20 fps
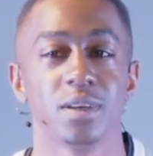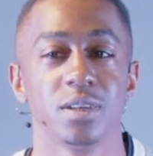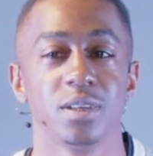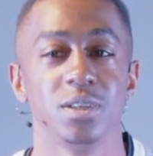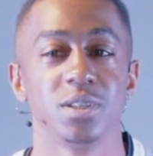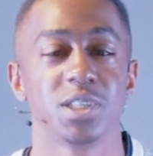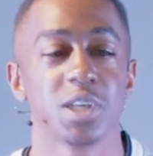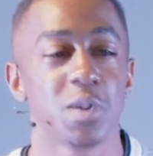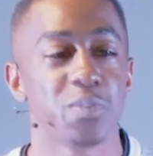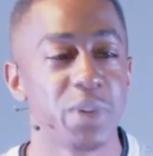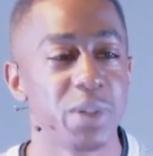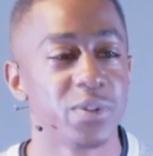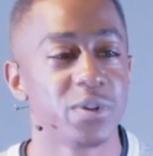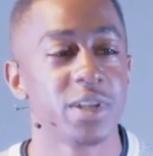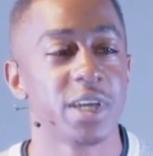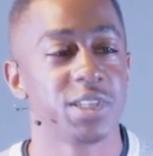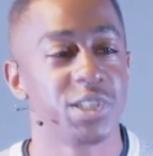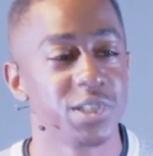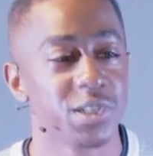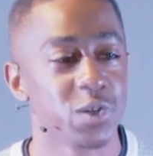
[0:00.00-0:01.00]
You tell people
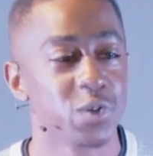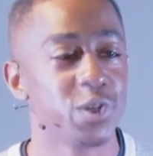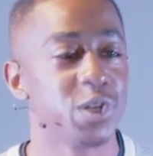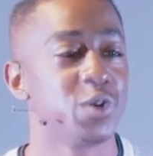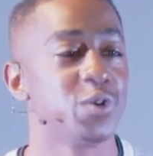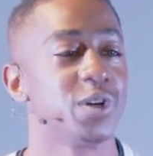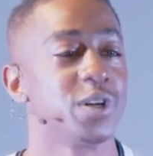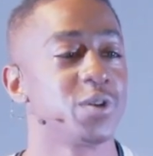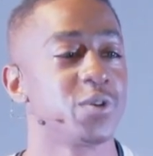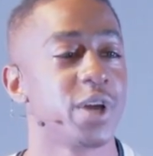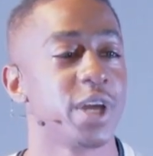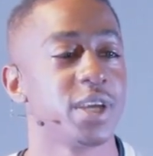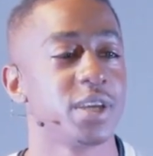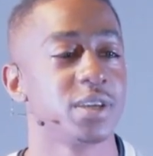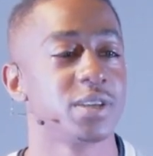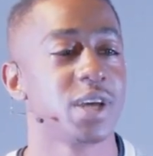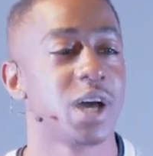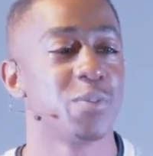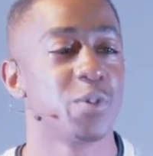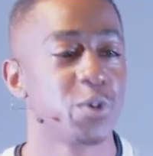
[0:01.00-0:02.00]
that you're a real one, right?
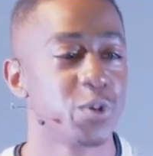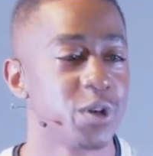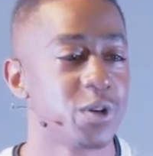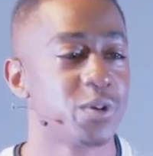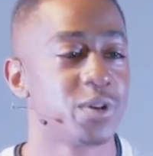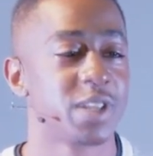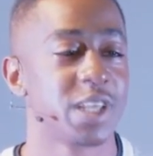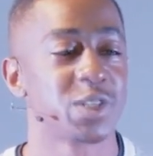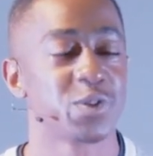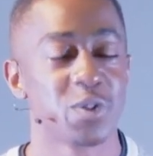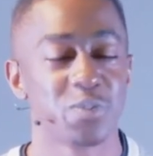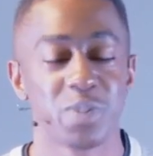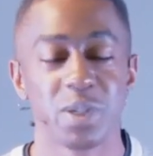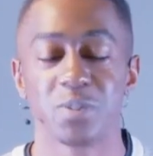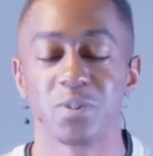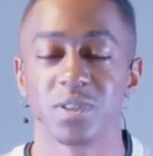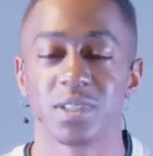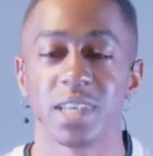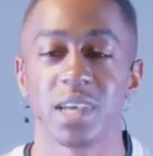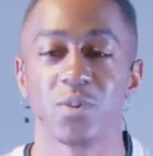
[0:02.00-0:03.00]
I'm a real one. That's what
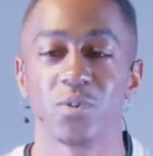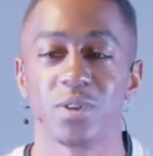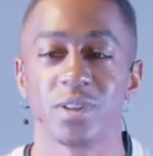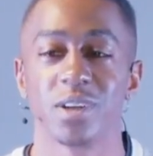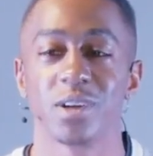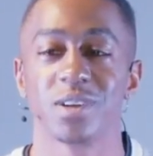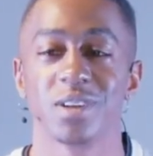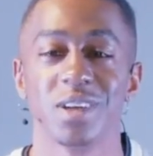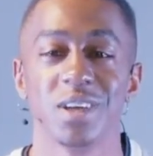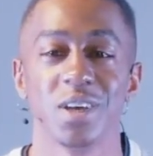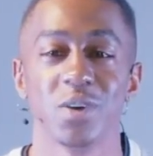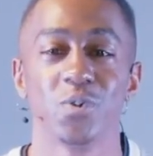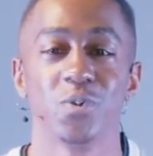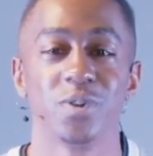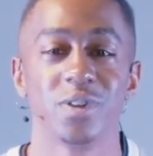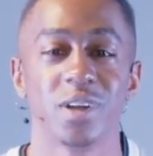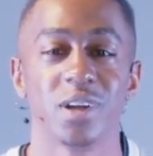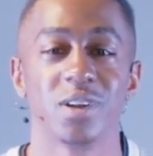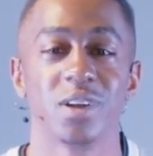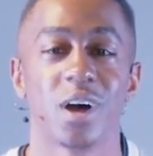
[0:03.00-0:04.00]
people say when
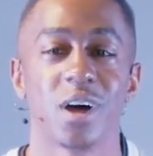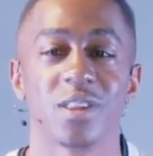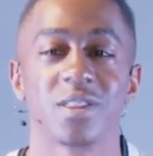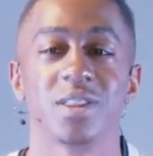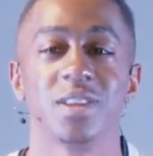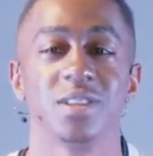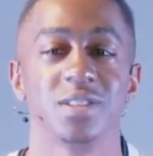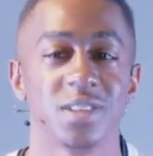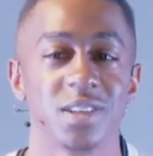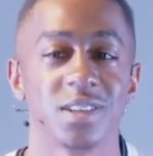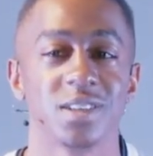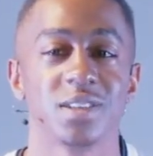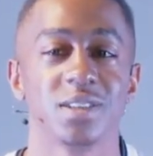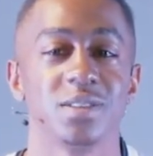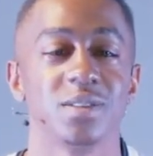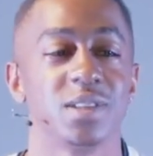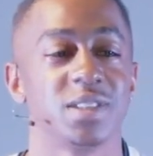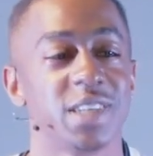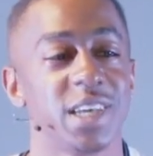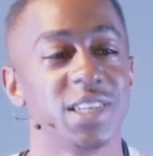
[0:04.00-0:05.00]
they're authentic.
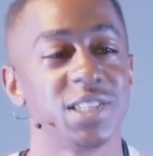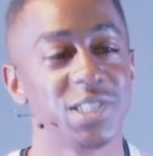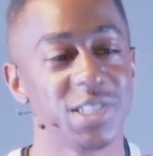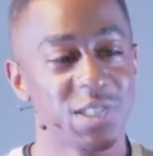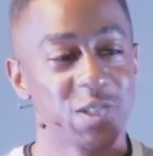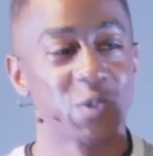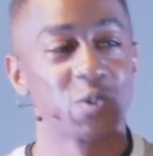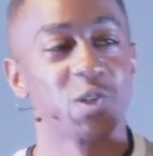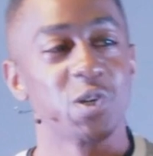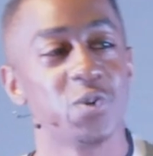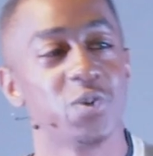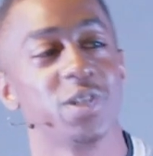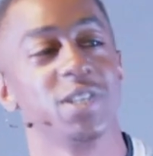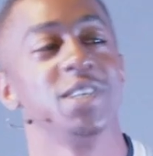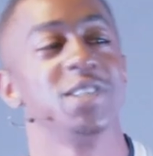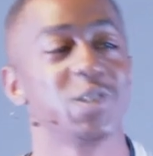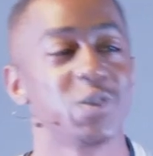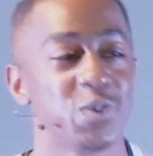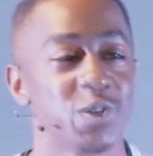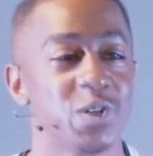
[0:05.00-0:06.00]
They say, she's a real one.
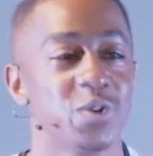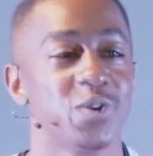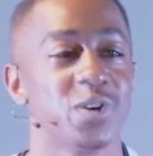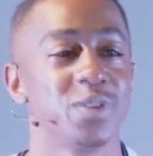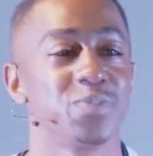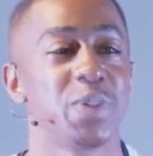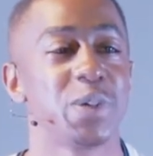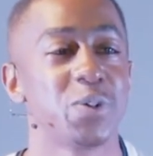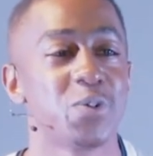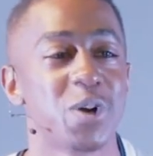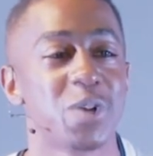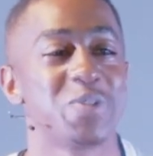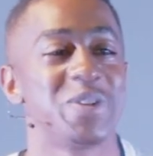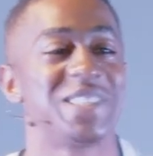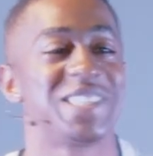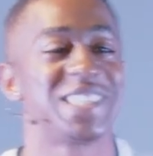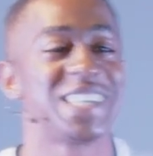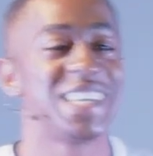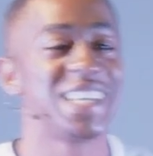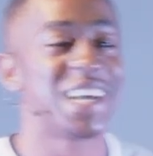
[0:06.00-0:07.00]
He's a real one. People want to be
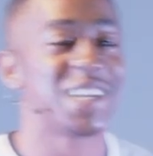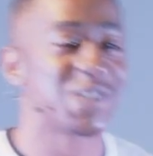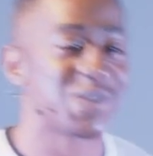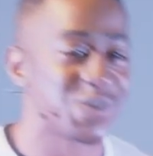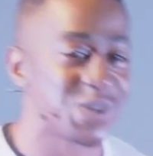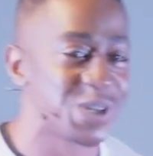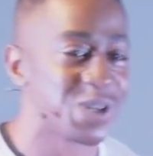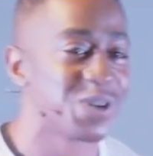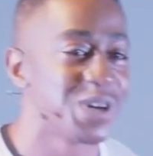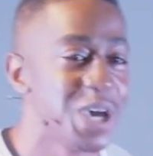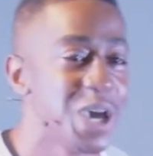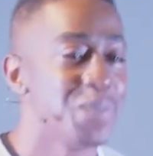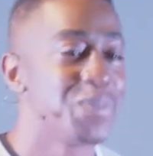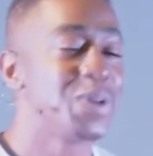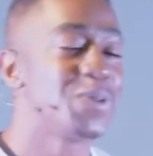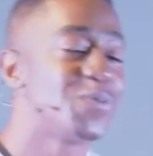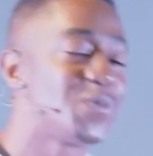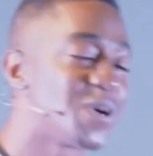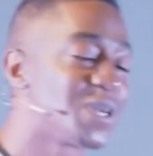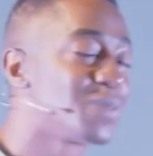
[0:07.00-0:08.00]
seen as real.
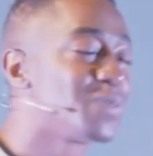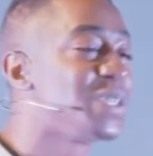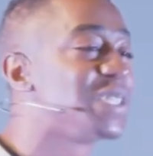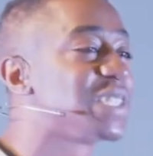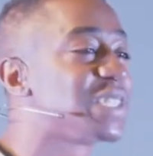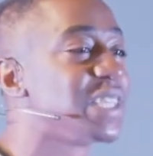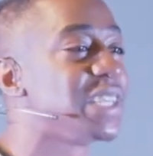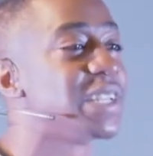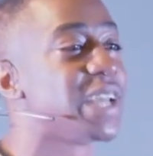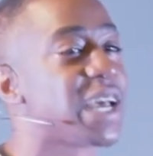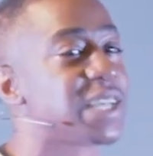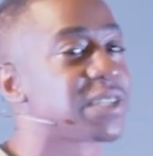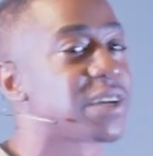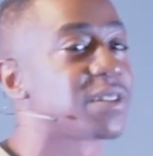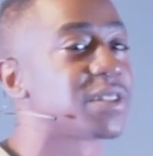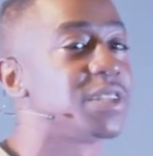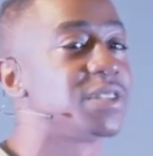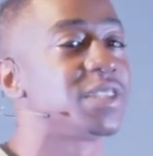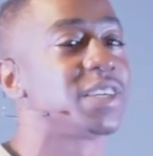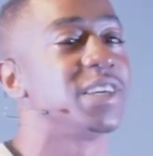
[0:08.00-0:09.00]
People want to be seen as
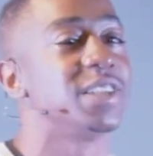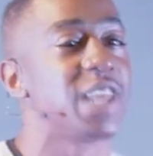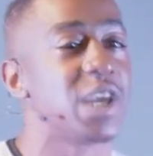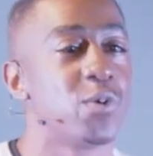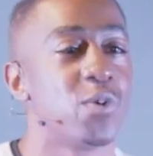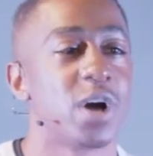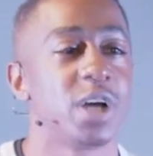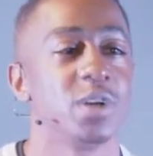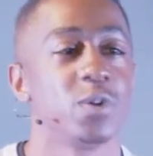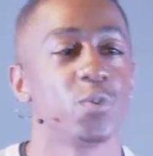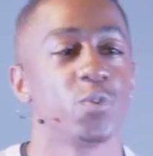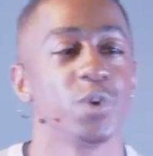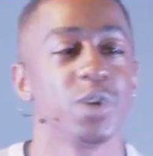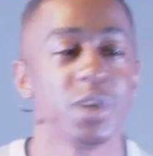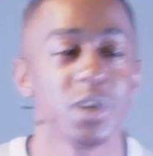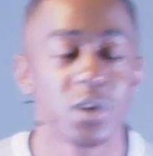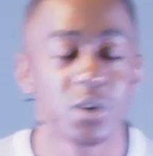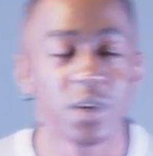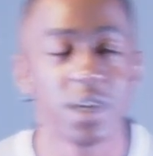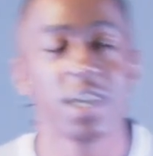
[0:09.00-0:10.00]
authentic. And they want
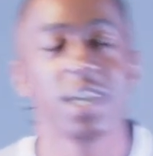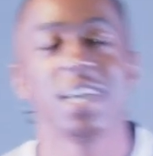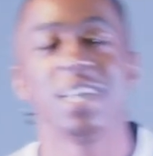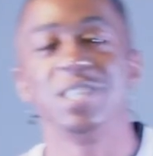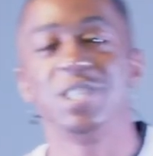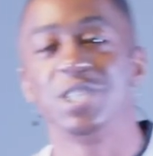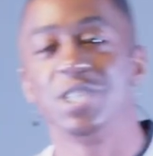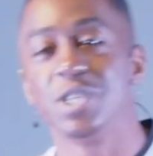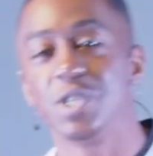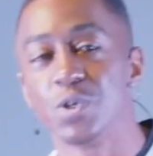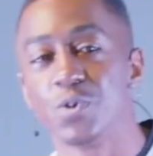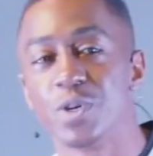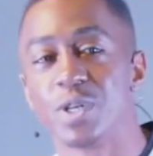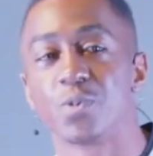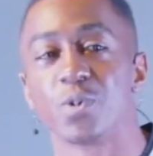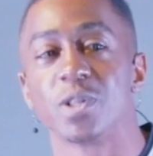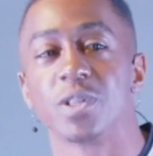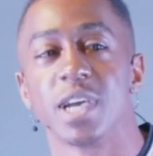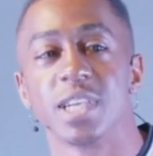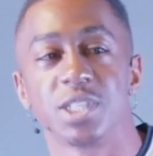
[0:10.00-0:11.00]
real and genuine
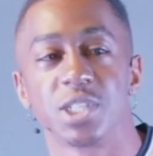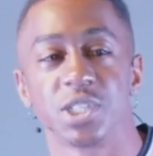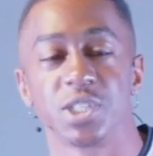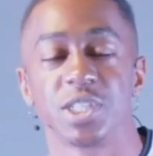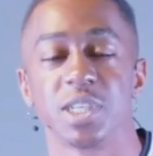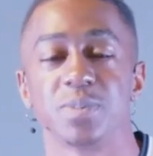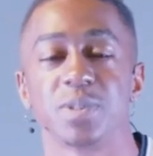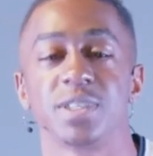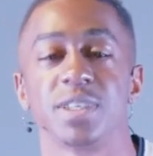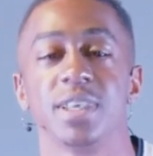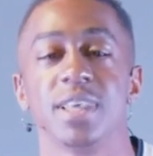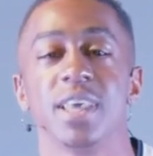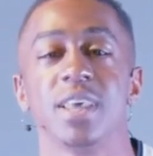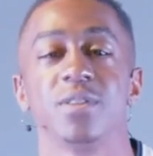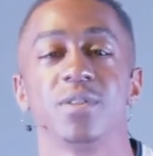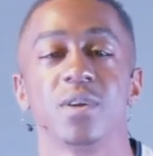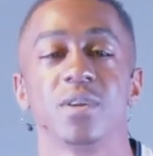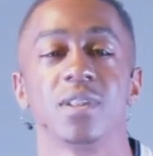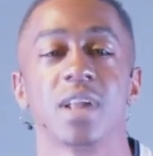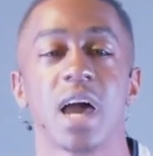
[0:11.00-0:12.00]
relationships in
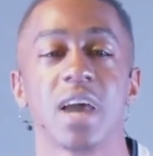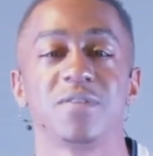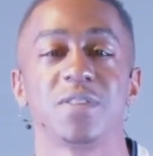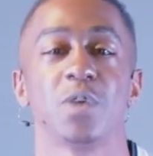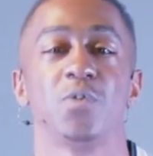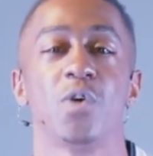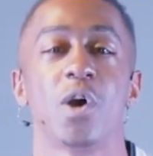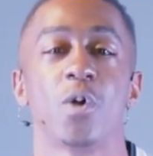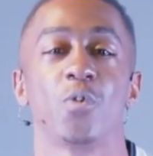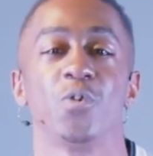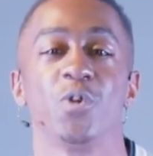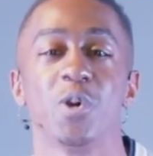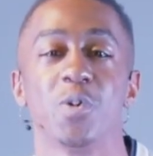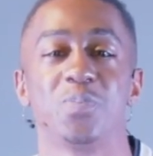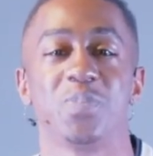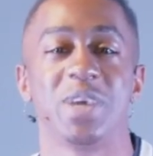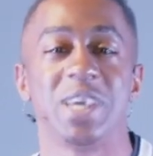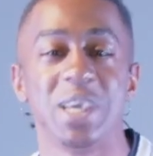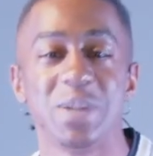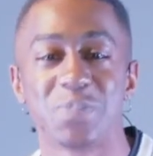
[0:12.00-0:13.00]
their lives. They want real
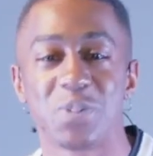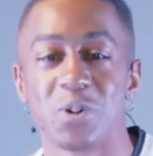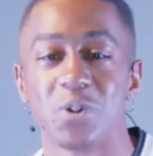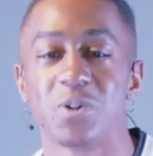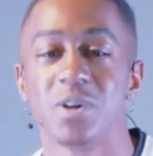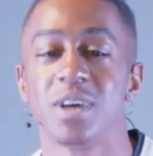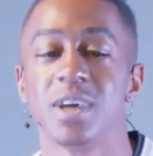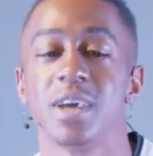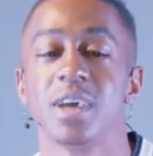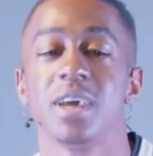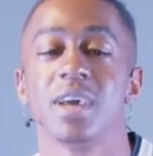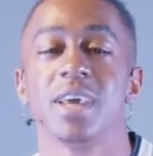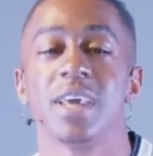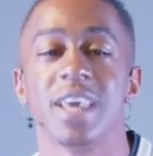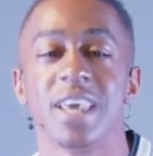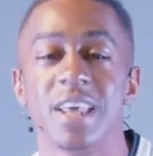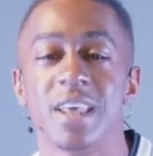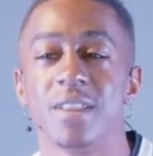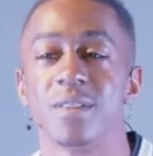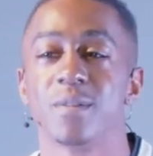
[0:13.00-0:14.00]
people
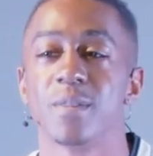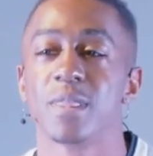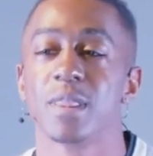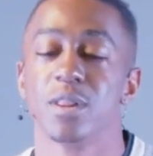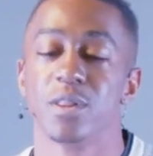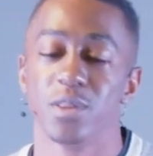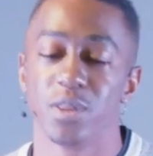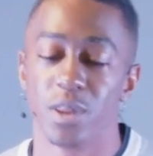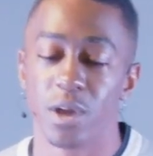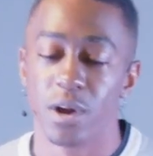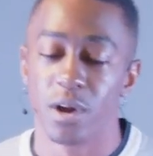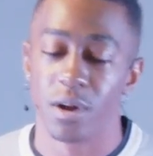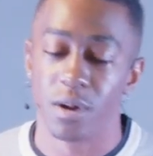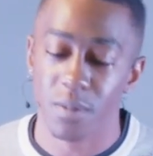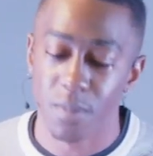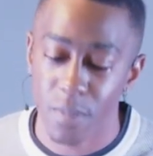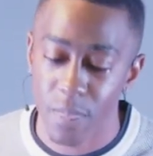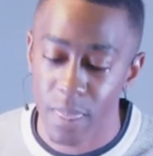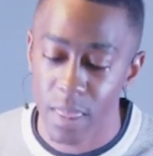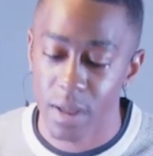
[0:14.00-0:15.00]
in their
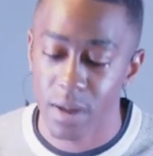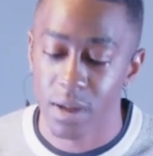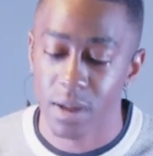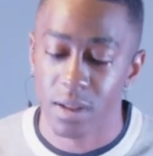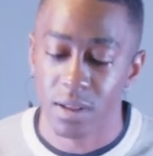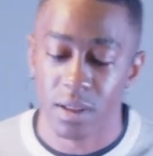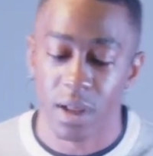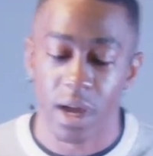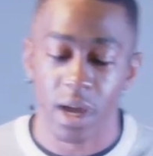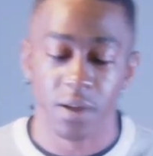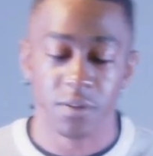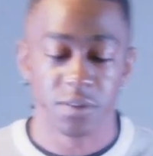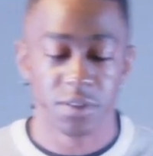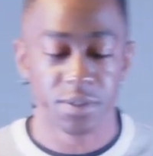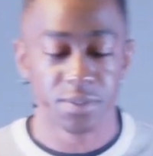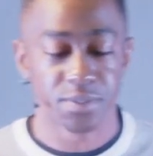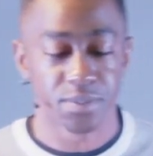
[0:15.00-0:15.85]
lives.